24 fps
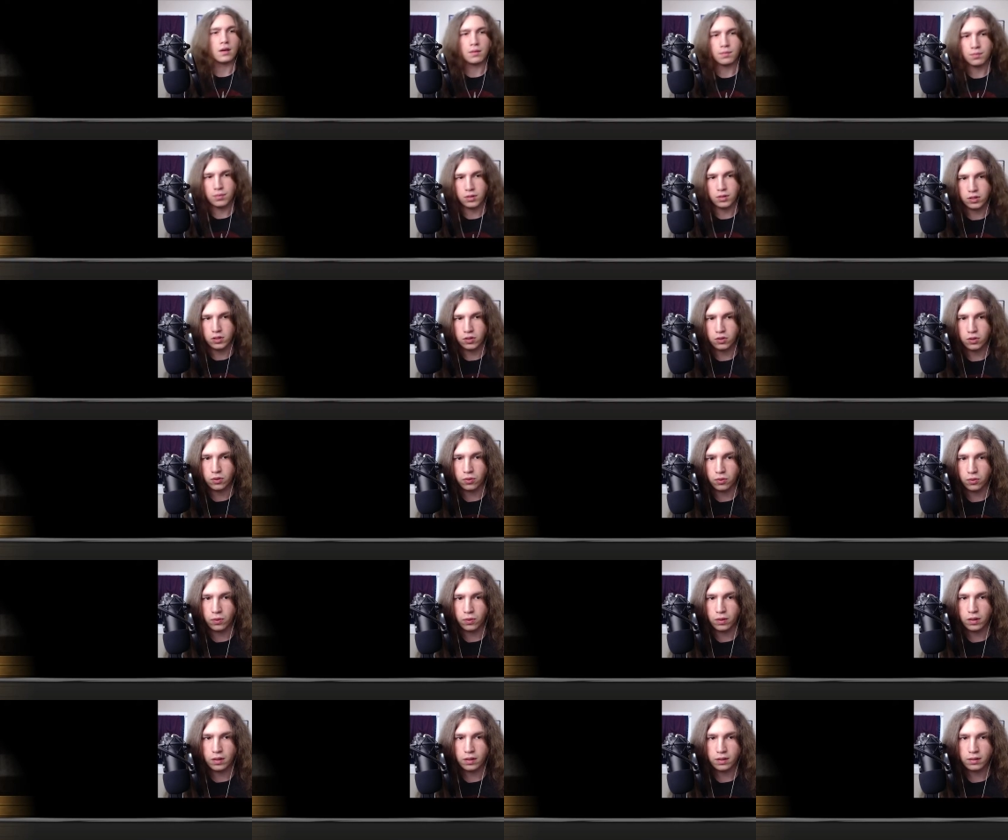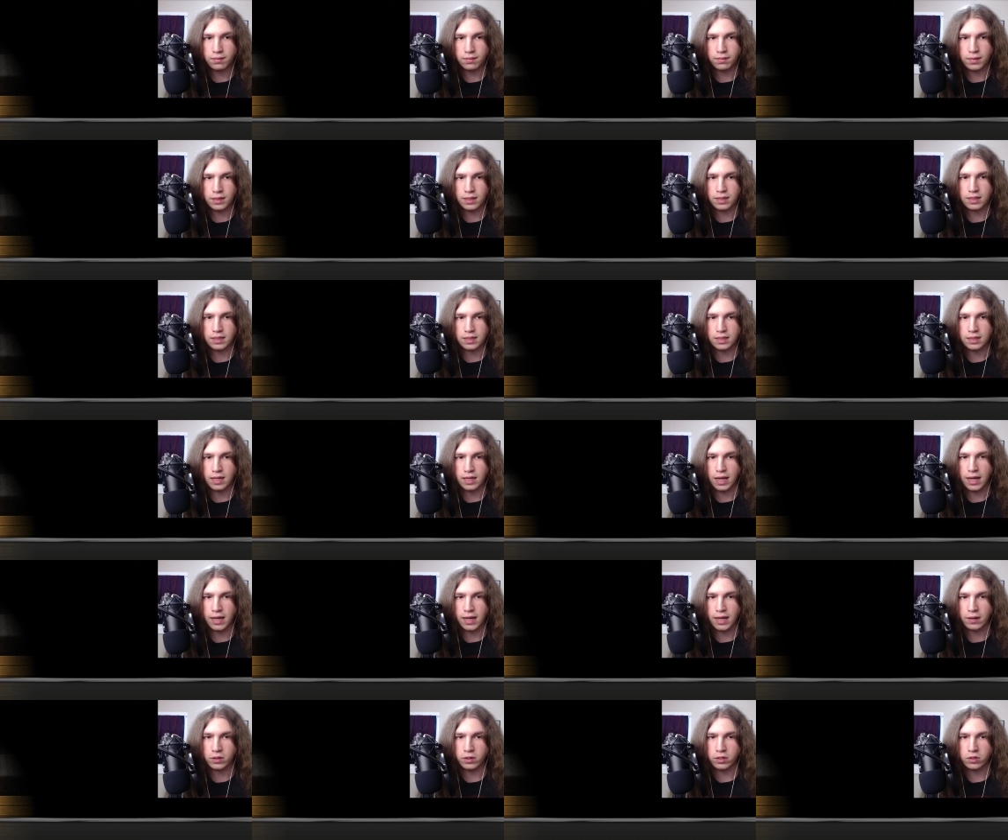But you must
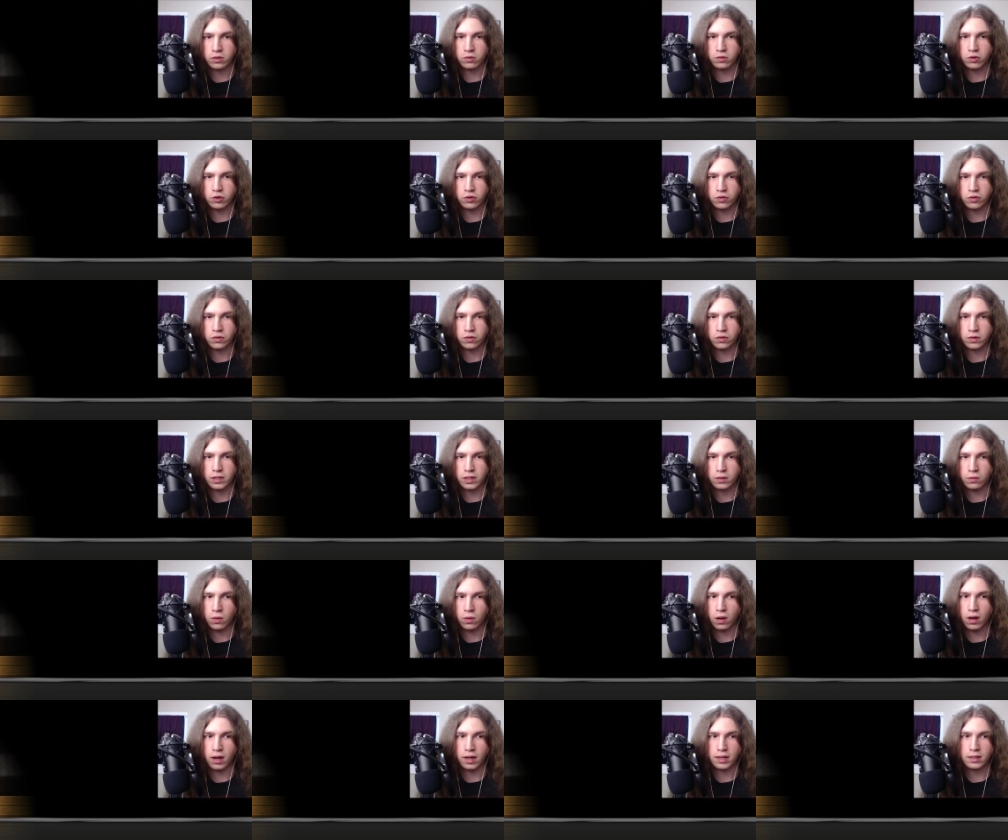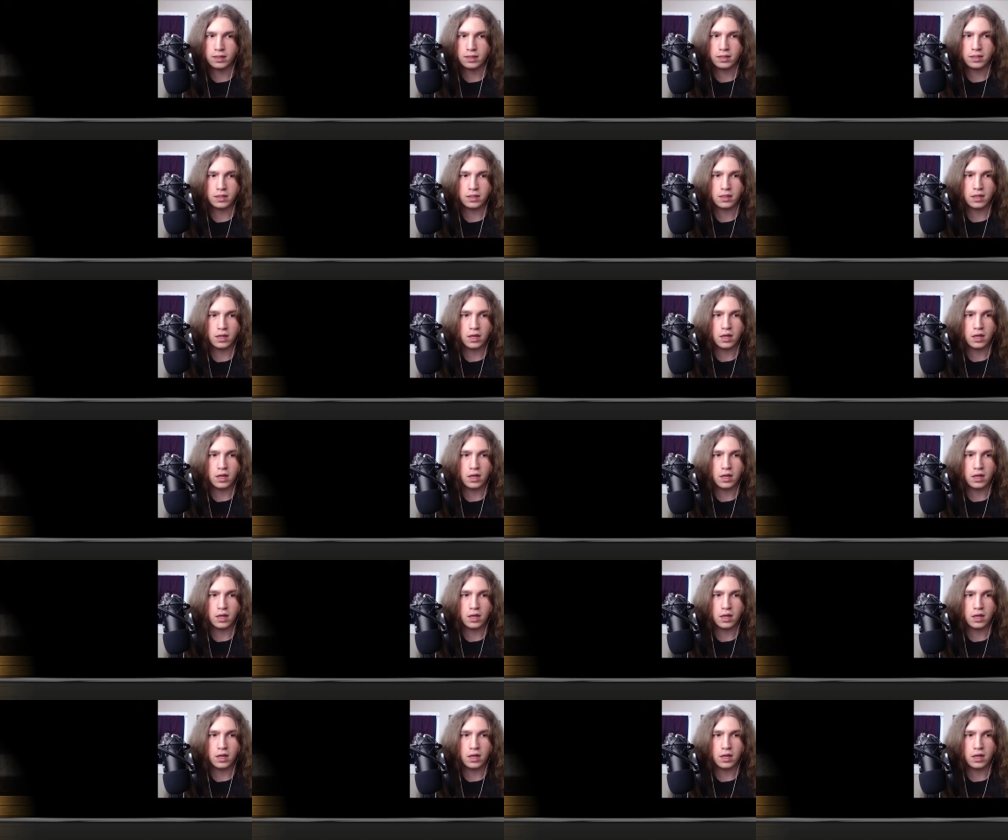decide what you truly want.